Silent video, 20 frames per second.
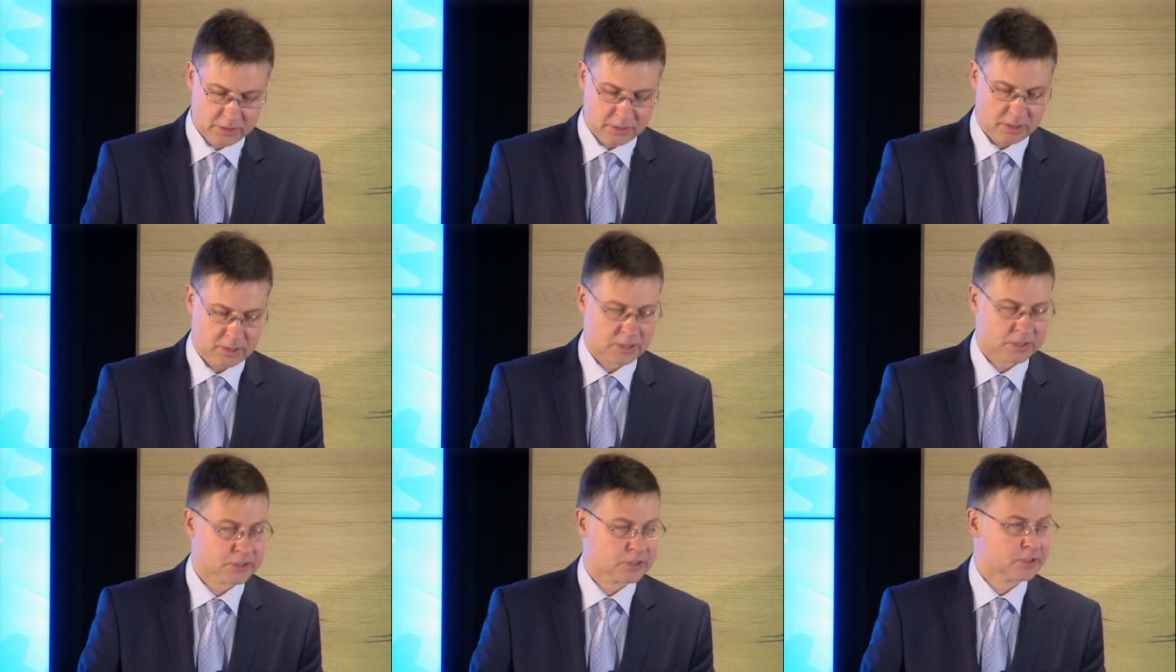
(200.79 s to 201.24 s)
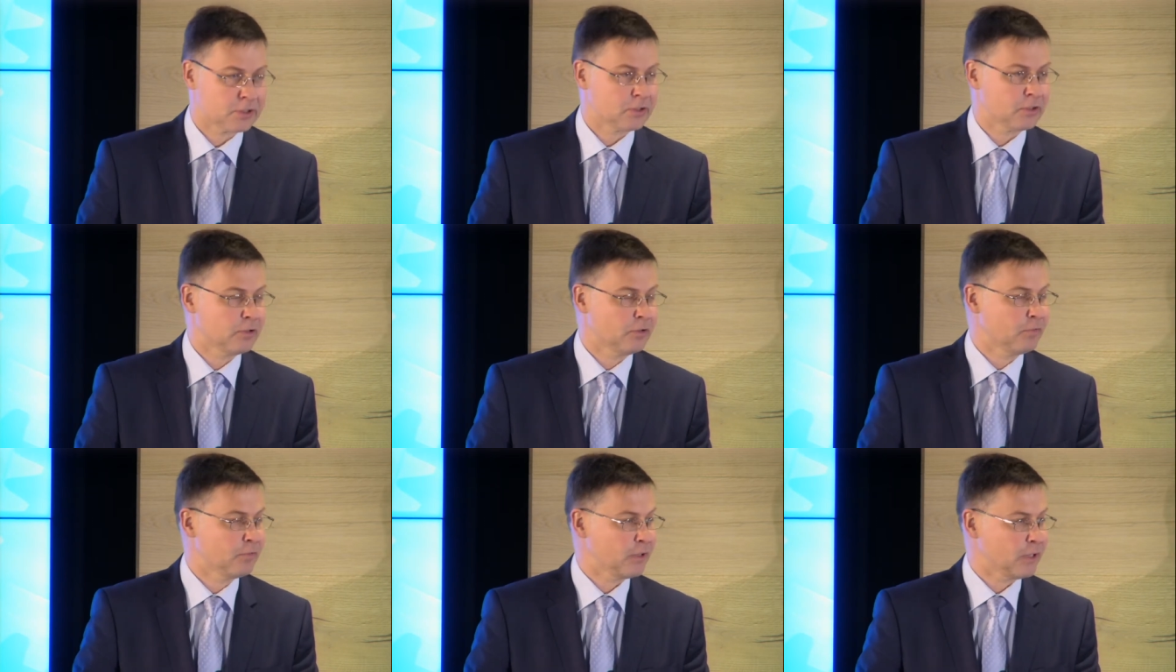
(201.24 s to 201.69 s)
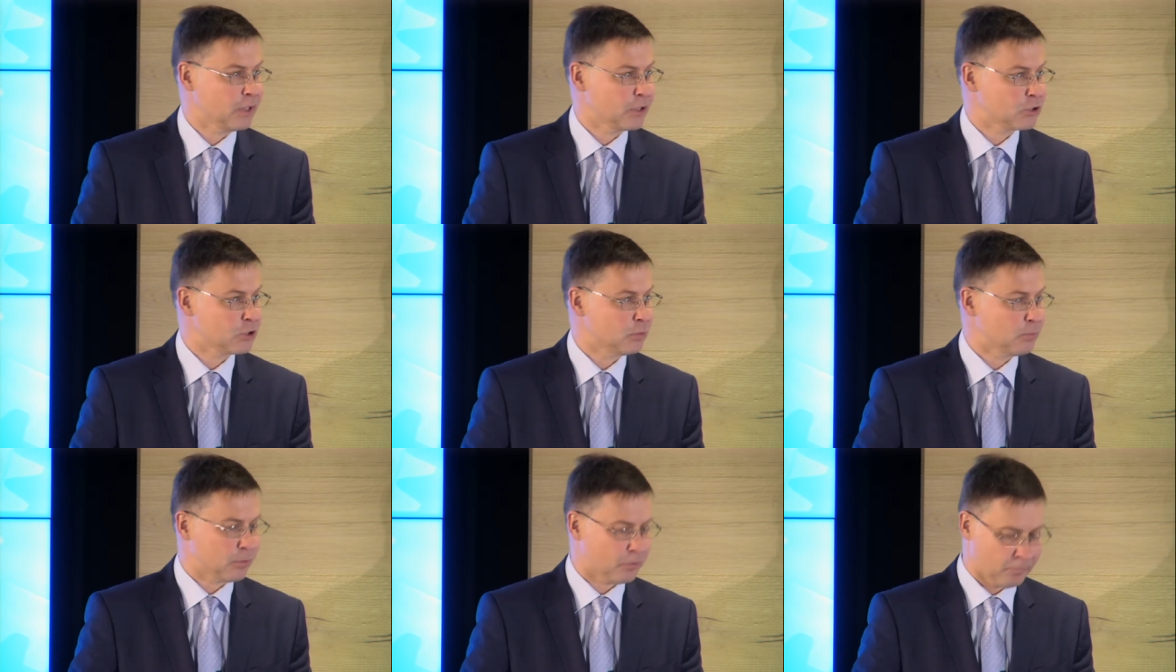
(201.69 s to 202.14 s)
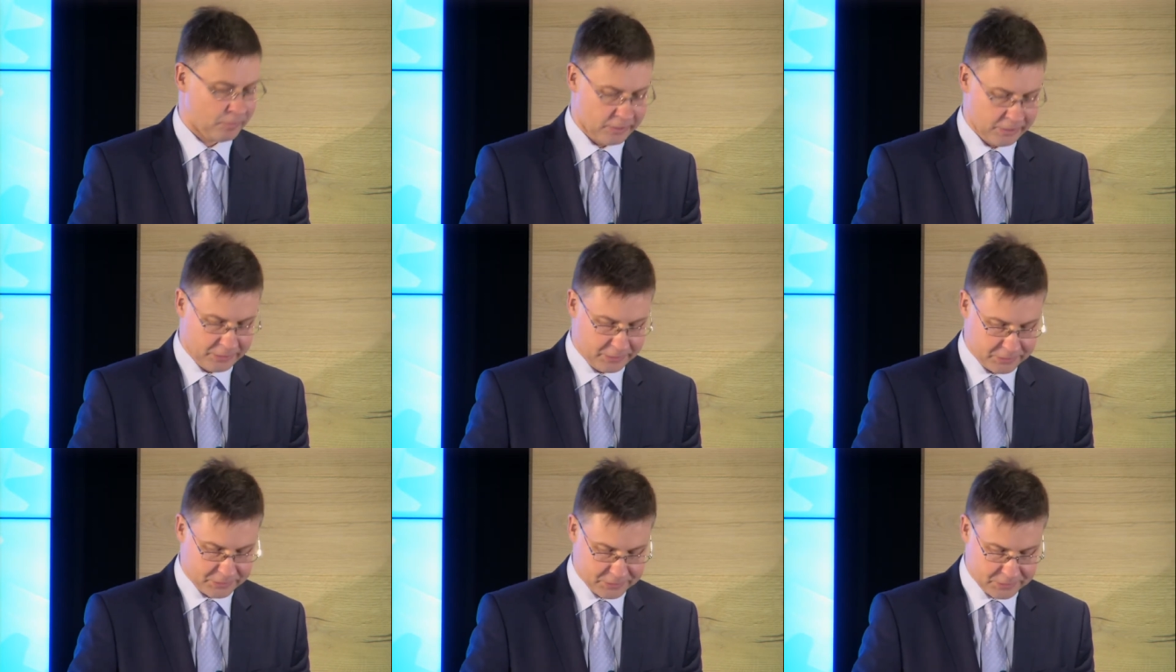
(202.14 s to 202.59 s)
other uh, financial
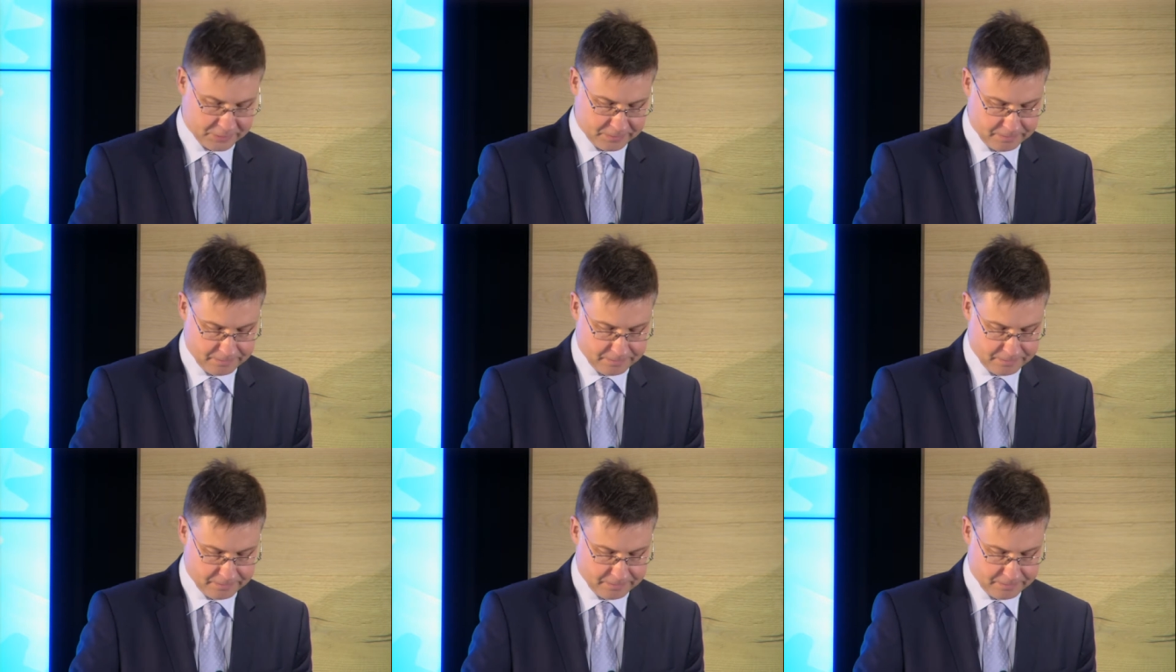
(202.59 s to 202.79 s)
providers.